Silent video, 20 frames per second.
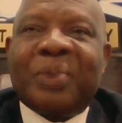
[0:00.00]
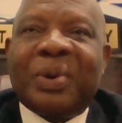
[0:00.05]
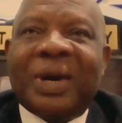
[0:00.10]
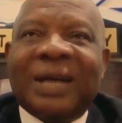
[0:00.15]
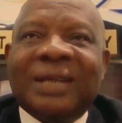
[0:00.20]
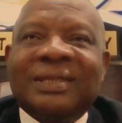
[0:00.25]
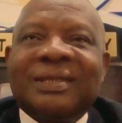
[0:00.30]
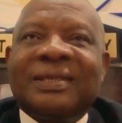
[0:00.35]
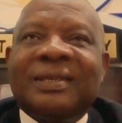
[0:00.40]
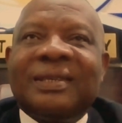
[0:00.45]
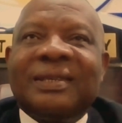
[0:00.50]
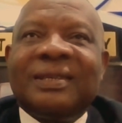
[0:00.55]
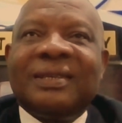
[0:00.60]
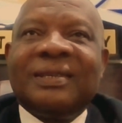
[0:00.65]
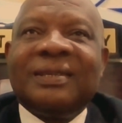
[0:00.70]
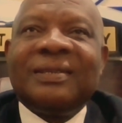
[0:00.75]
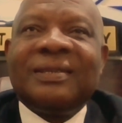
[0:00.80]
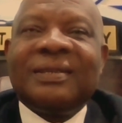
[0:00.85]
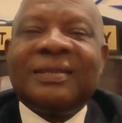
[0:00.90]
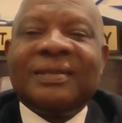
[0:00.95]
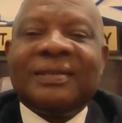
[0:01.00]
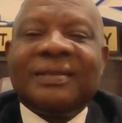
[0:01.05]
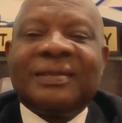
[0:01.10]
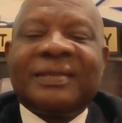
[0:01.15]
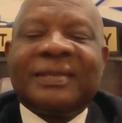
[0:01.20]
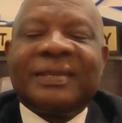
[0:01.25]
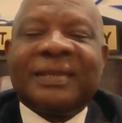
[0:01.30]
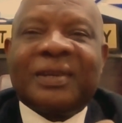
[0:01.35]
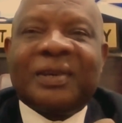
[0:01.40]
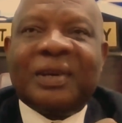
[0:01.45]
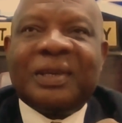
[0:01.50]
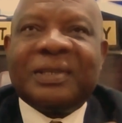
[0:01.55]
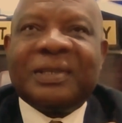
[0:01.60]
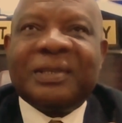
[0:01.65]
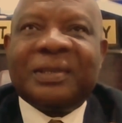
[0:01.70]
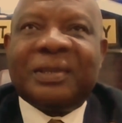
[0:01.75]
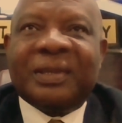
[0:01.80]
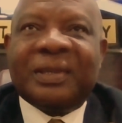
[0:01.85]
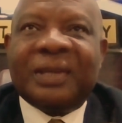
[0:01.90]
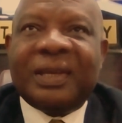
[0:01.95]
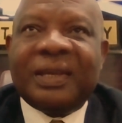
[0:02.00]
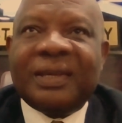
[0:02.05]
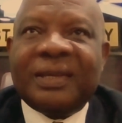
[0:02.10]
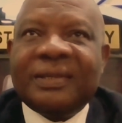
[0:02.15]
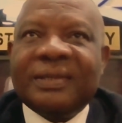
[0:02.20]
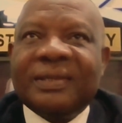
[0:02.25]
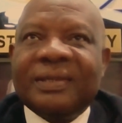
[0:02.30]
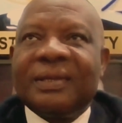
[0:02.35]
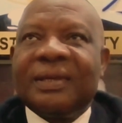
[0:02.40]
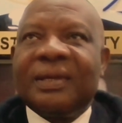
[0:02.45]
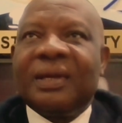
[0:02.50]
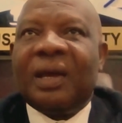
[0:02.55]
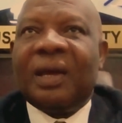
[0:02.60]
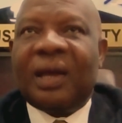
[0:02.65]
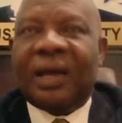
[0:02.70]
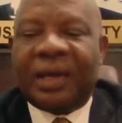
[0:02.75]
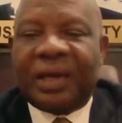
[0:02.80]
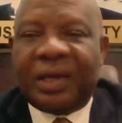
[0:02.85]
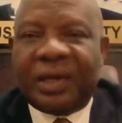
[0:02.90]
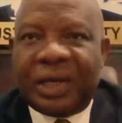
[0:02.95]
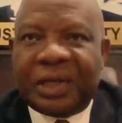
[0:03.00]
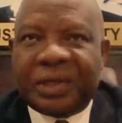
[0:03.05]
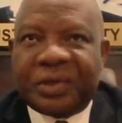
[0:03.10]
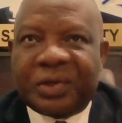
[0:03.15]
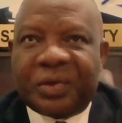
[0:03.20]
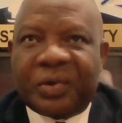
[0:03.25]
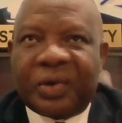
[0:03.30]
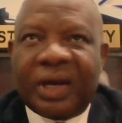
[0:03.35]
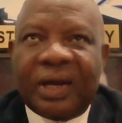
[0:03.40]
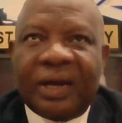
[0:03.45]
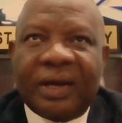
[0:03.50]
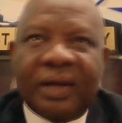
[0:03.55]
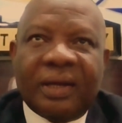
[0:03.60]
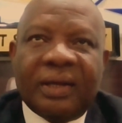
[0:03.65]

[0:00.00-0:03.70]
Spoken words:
practice security dealings in Nigeria.